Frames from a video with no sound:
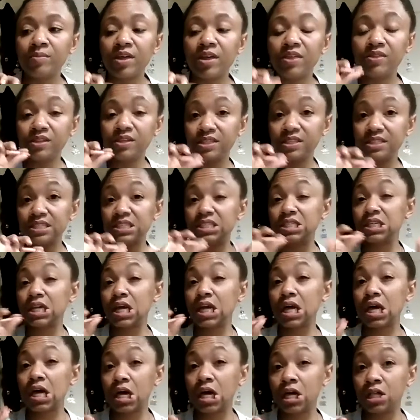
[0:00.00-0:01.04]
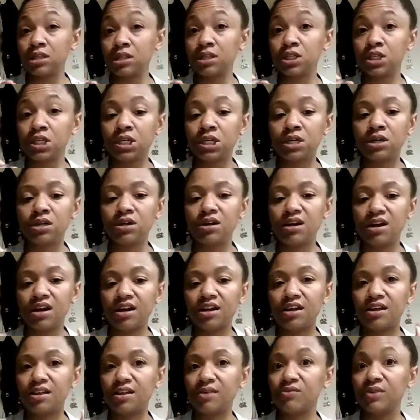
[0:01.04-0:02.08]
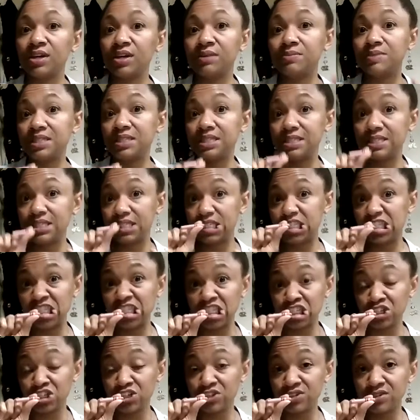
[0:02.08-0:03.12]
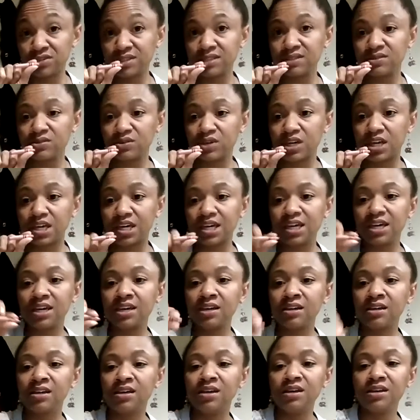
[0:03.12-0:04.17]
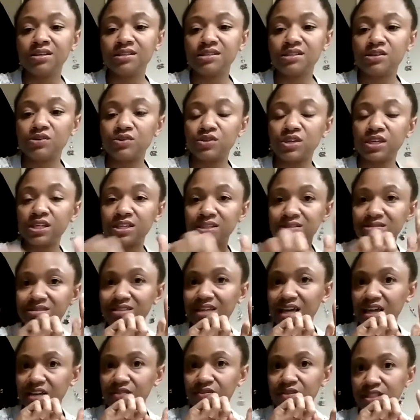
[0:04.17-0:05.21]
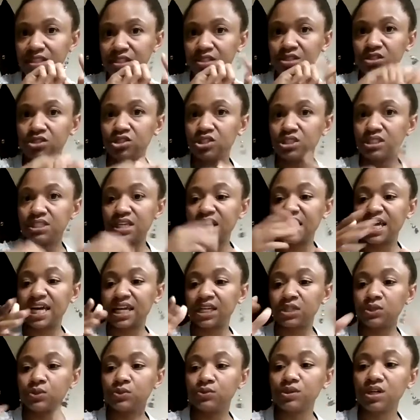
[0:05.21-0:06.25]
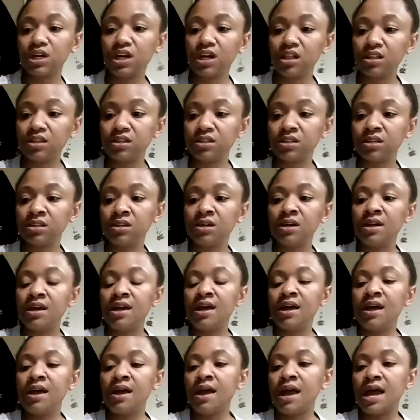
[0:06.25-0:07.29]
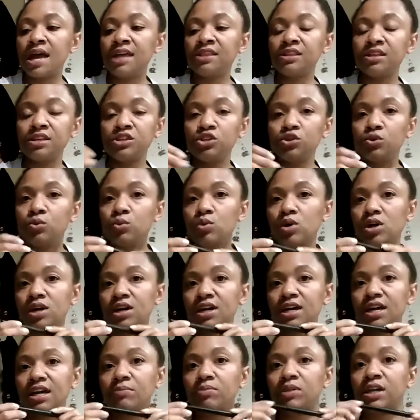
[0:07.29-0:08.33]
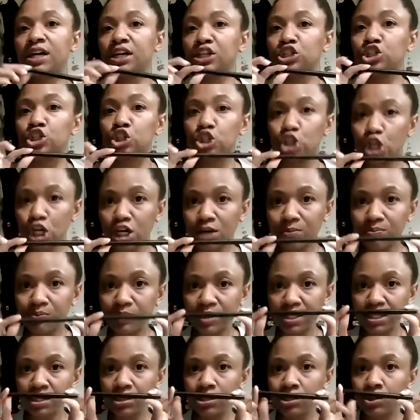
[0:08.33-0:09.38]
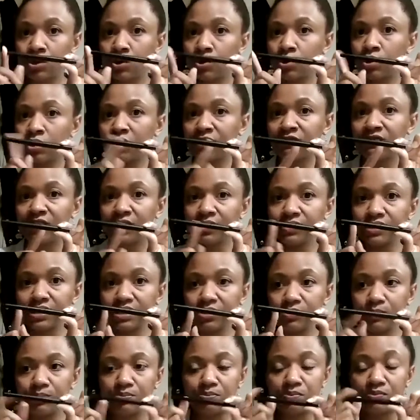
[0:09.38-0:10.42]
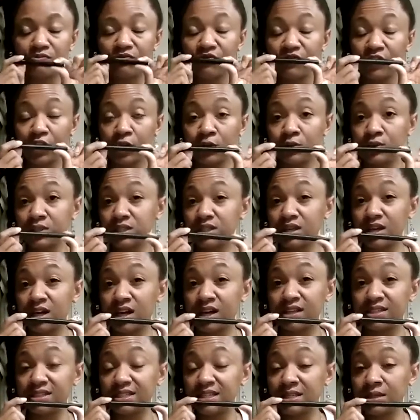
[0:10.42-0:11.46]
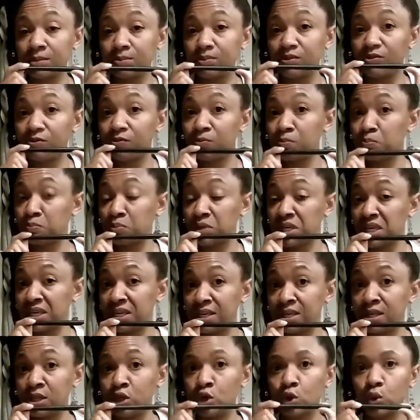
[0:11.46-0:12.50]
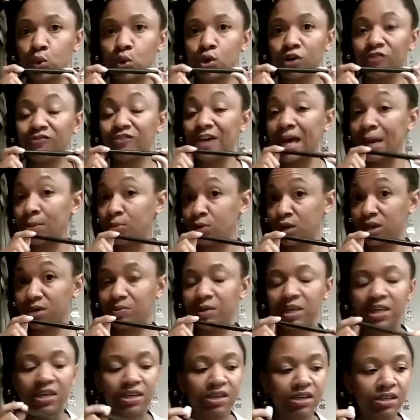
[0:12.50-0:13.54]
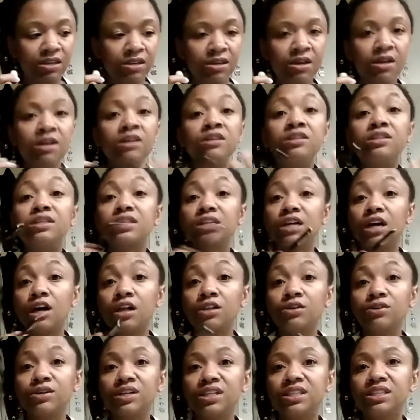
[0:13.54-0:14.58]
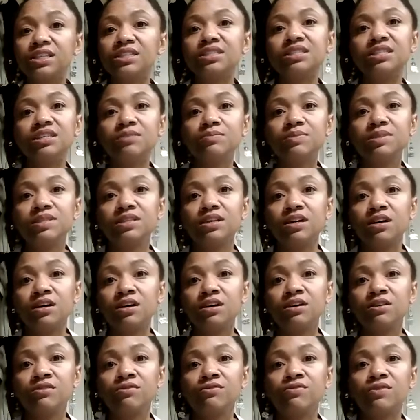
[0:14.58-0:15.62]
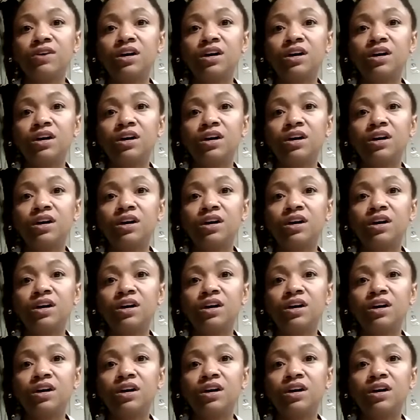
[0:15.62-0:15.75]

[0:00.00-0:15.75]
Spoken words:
This is to color Ramsey's ears, okay? So the inside of his ear, just to add a little color. And then you'll want a black Sharpie or a felt tip pen or fabric pen to color in the tips of